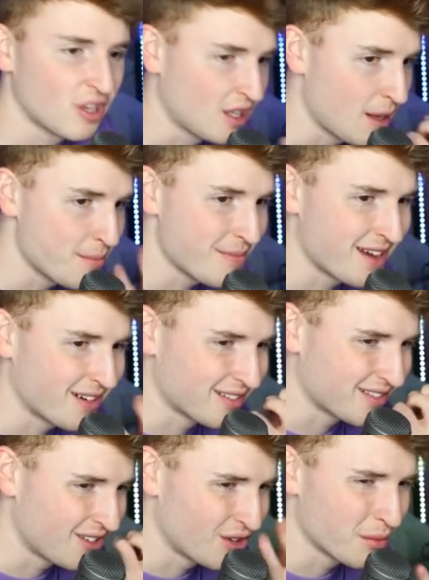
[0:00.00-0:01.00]
a lot better.
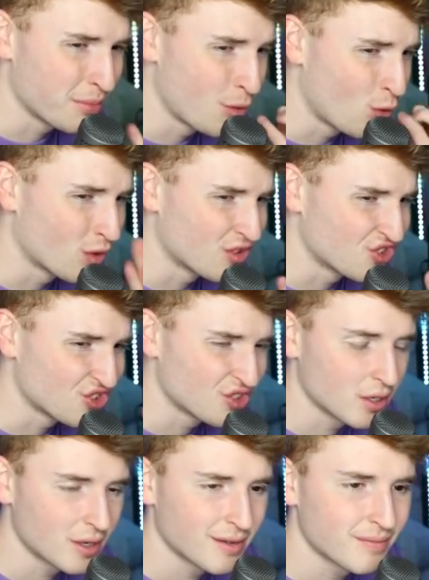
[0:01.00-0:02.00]
All the pores,
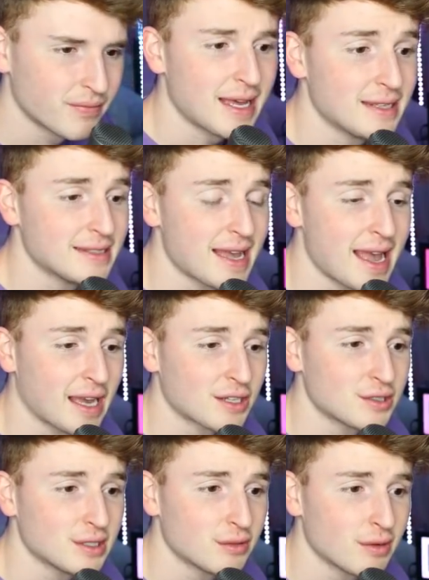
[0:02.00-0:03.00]
you know? That is
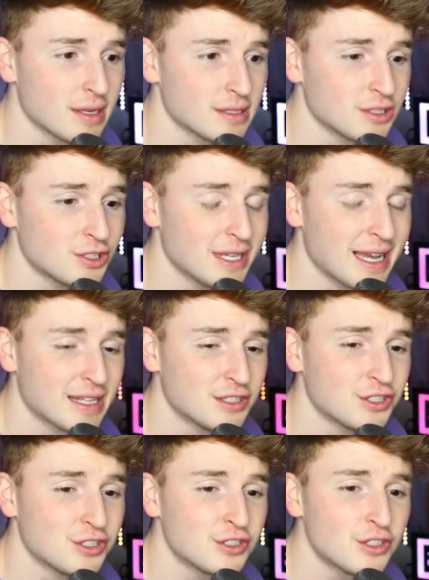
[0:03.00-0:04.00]
actually crazy. She had
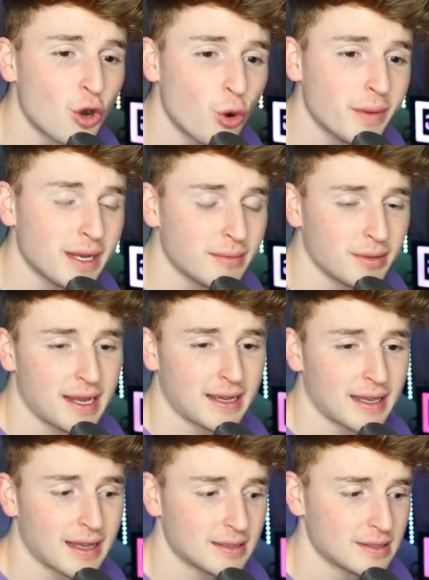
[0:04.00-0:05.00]
so many
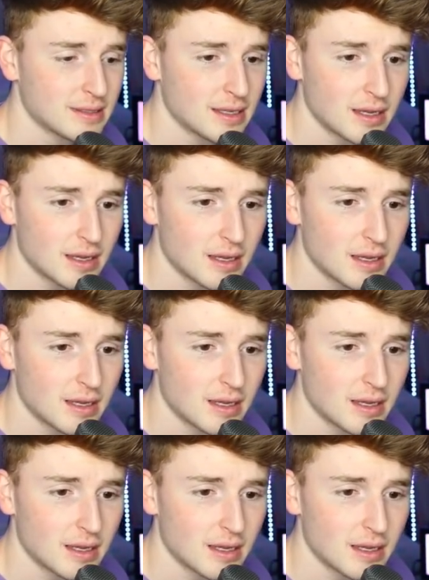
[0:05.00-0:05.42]
blackheads.